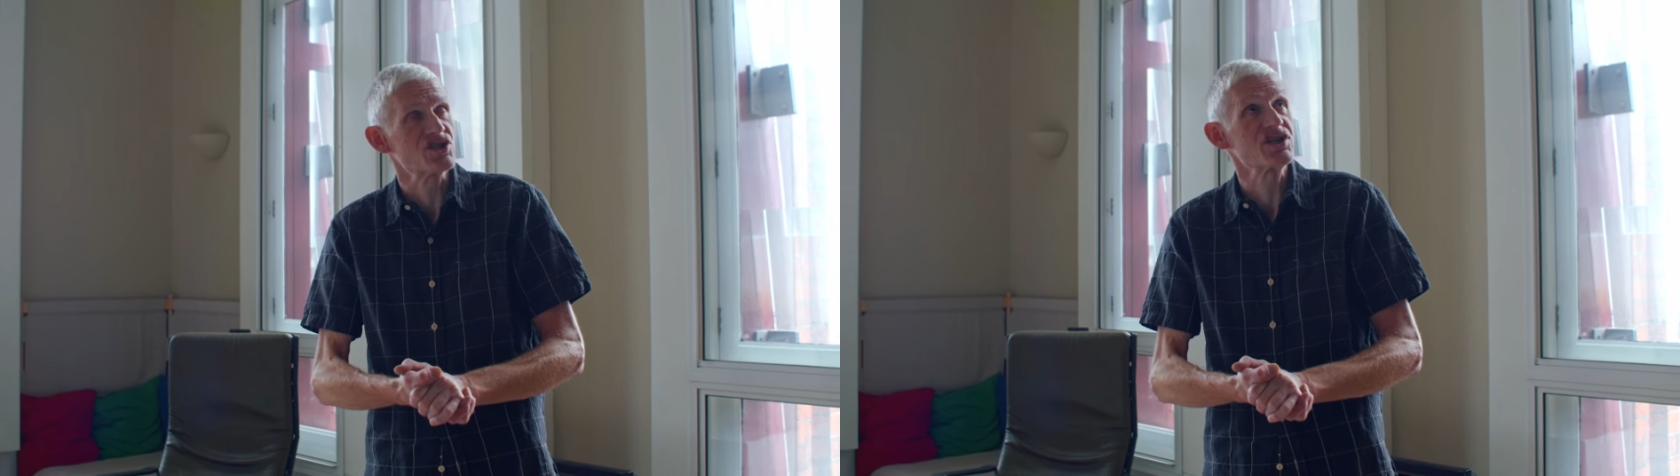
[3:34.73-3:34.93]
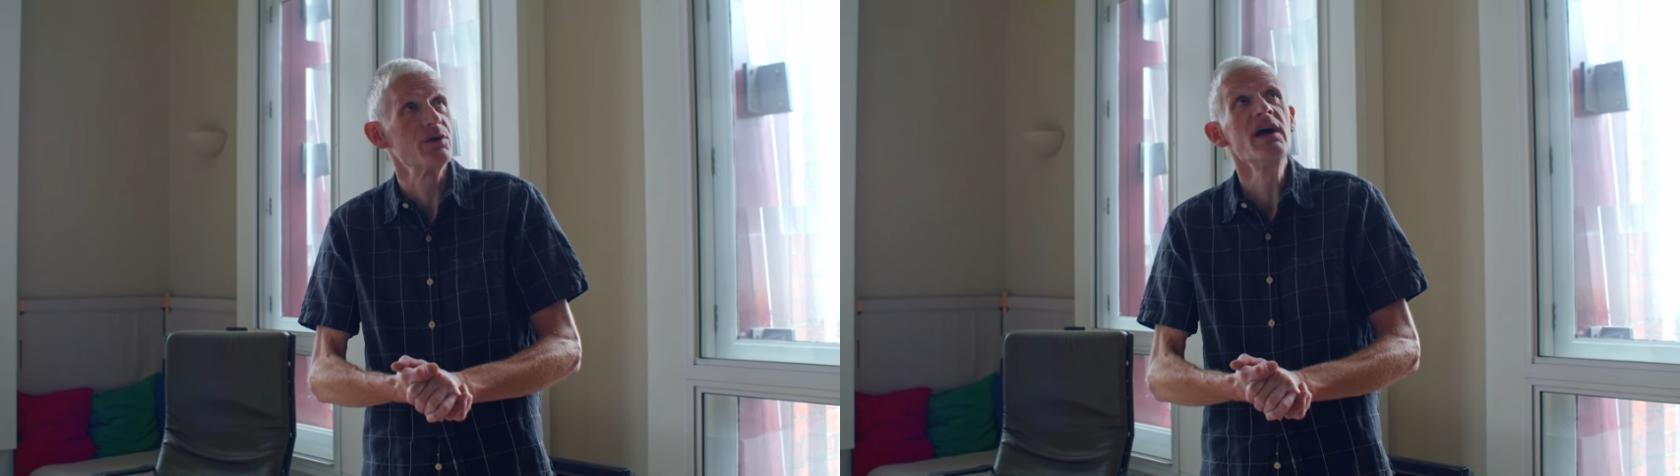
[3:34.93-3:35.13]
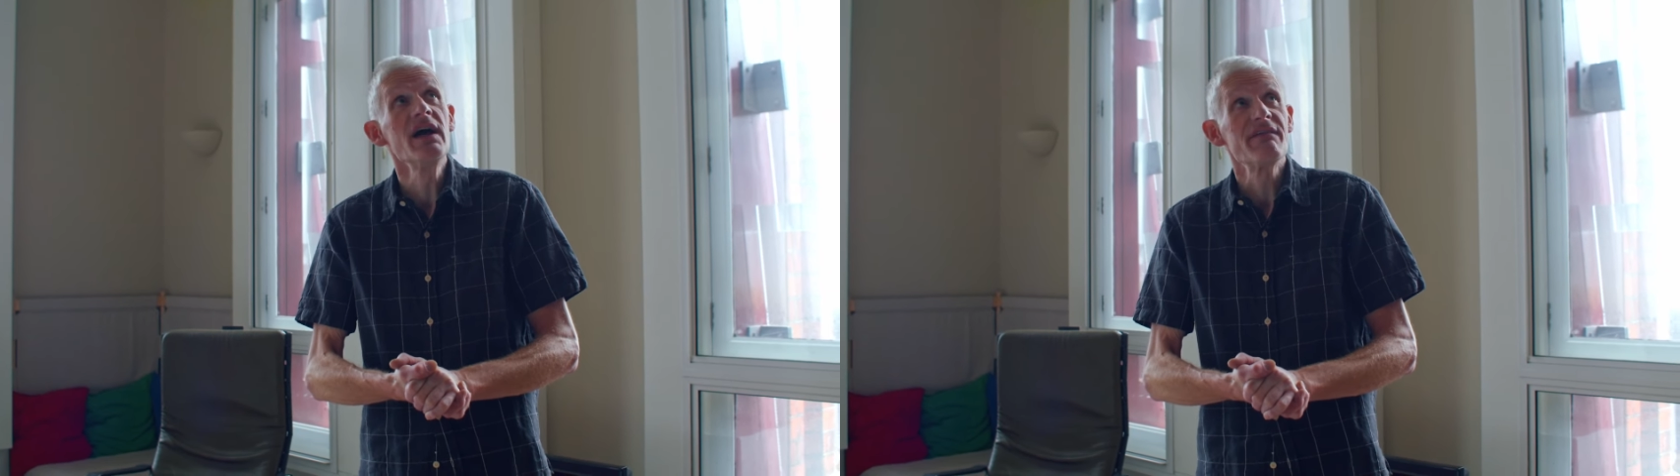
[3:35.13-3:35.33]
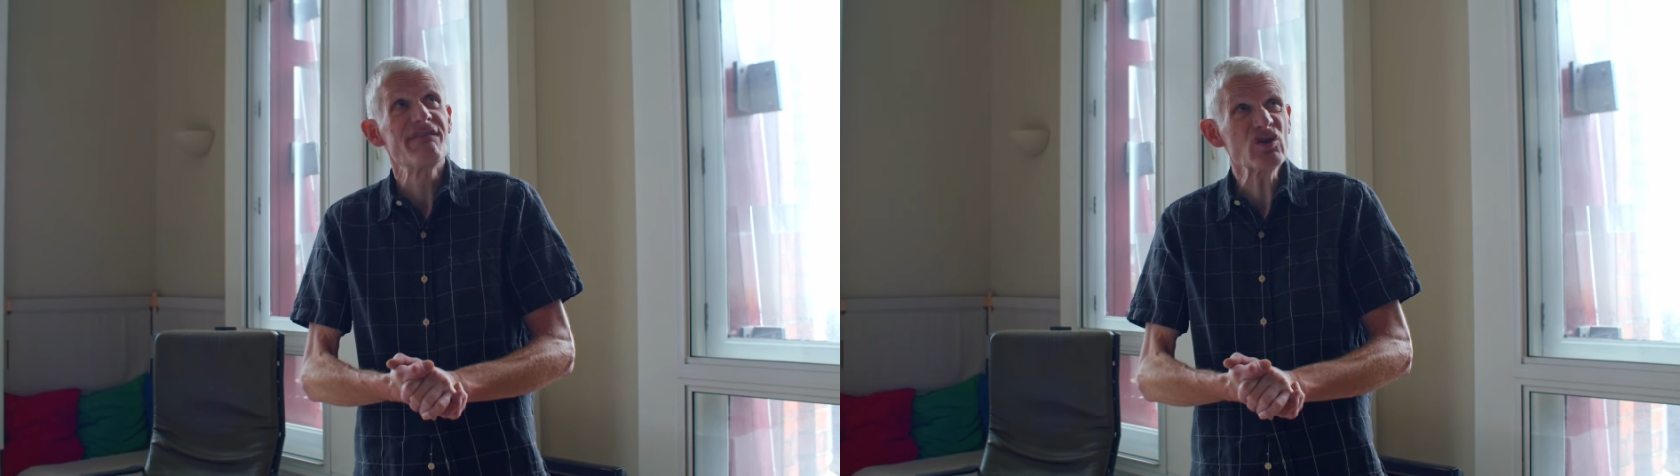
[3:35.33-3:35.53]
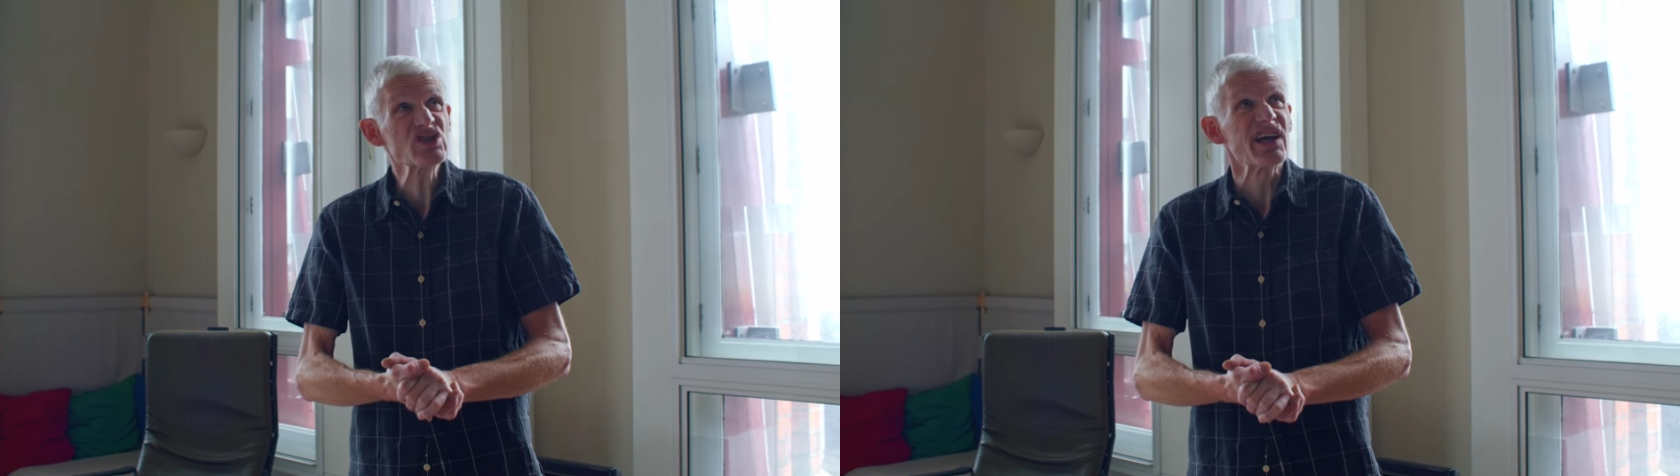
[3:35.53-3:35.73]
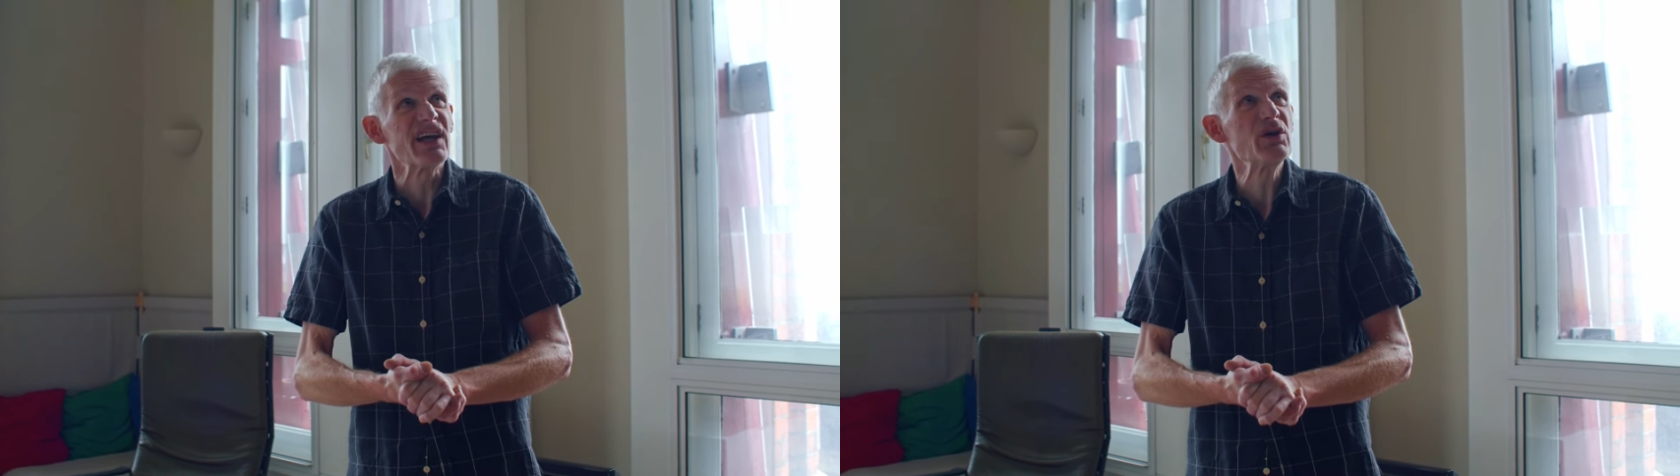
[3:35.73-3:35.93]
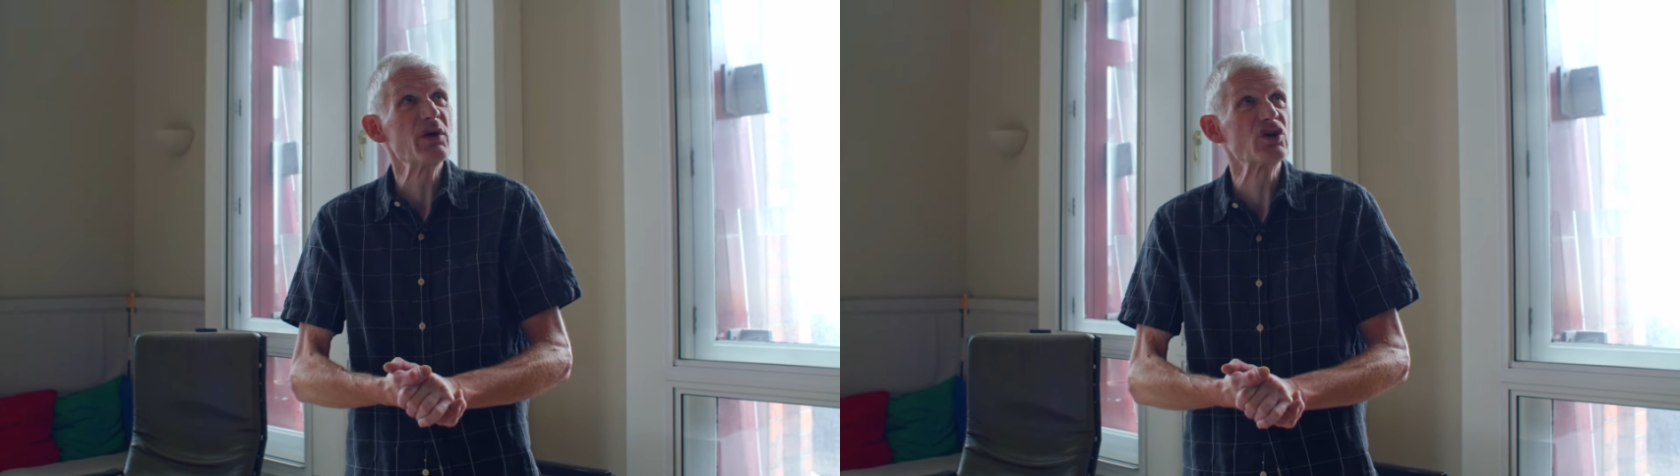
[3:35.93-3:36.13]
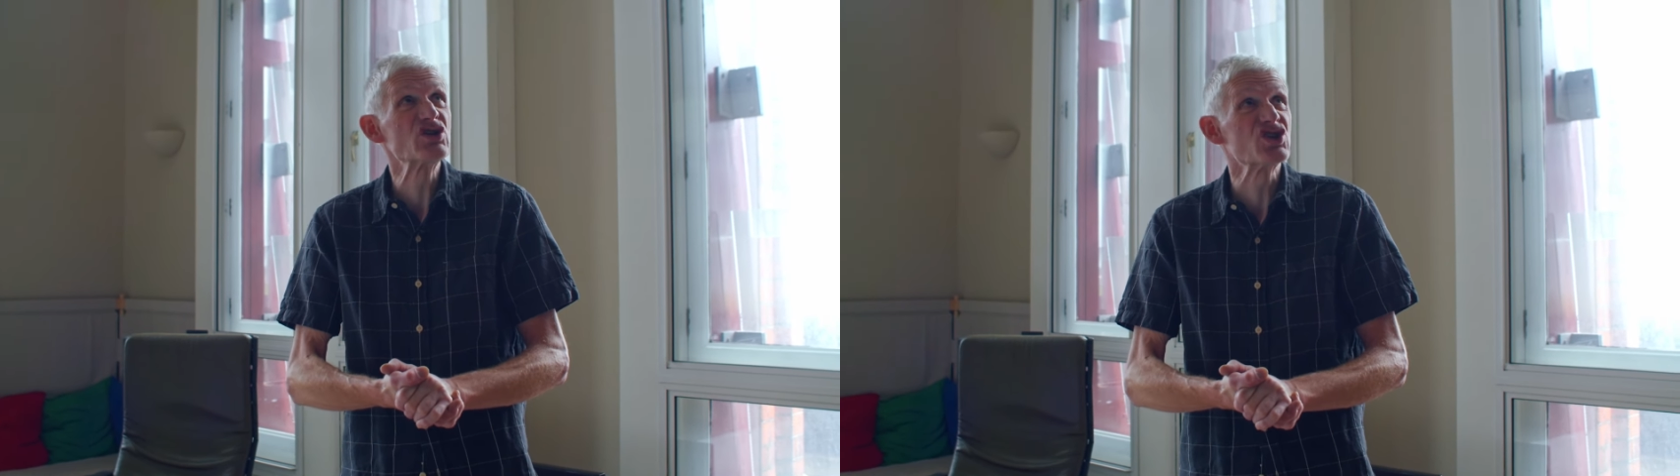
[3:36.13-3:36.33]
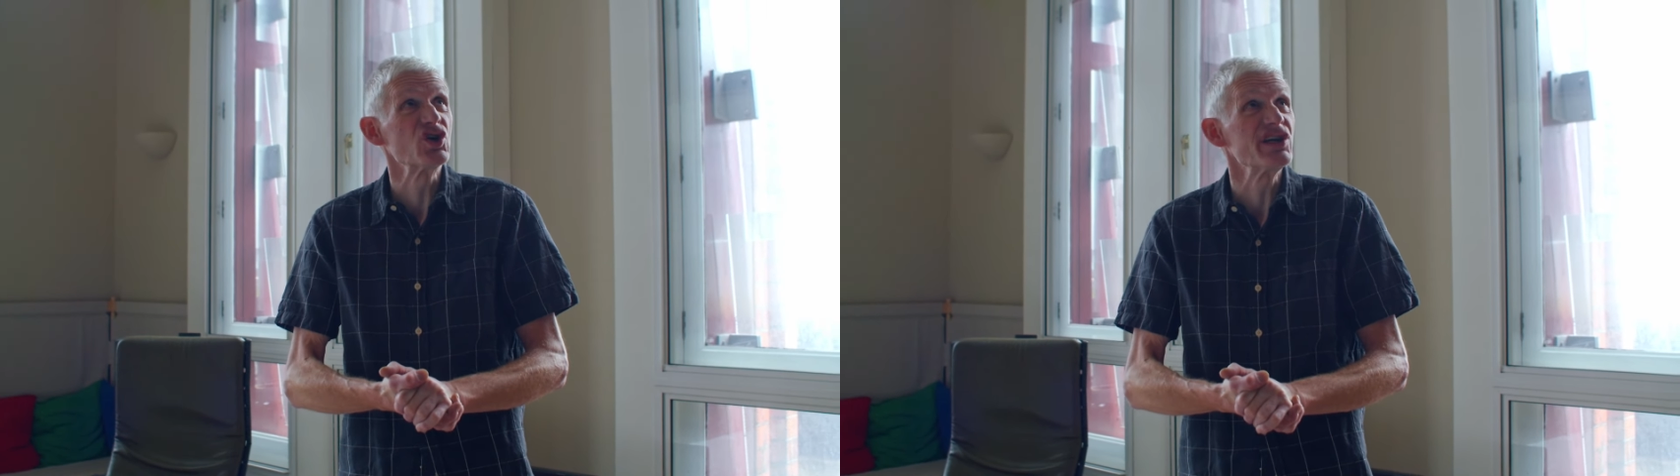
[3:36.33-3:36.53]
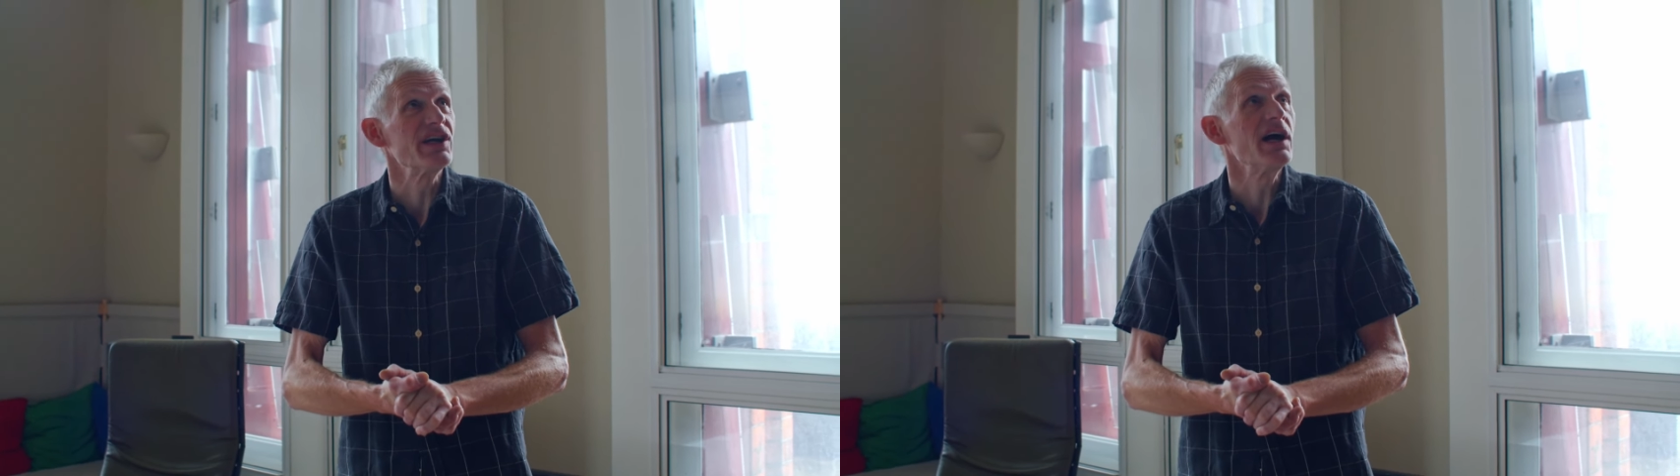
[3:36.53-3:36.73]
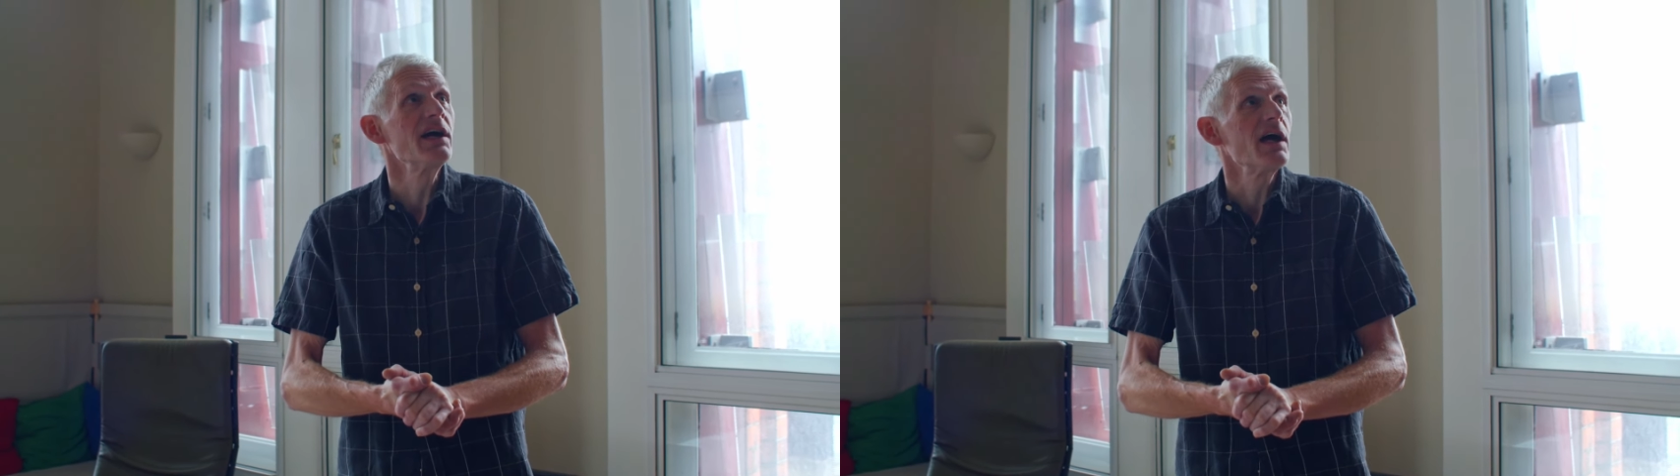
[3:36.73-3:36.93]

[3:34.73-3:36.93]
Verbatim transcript: So fortunately, I knew a good joiner